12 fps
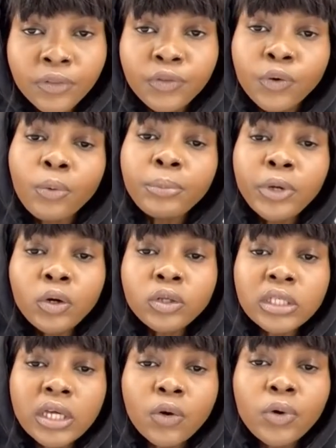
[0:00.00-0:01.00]
Through
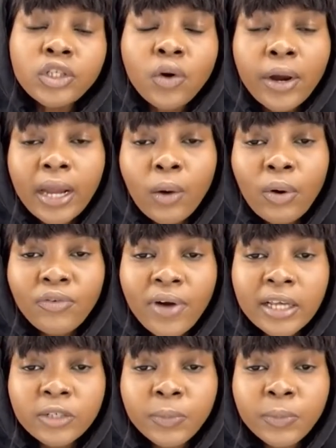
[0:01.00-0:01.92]
music, we join our fans,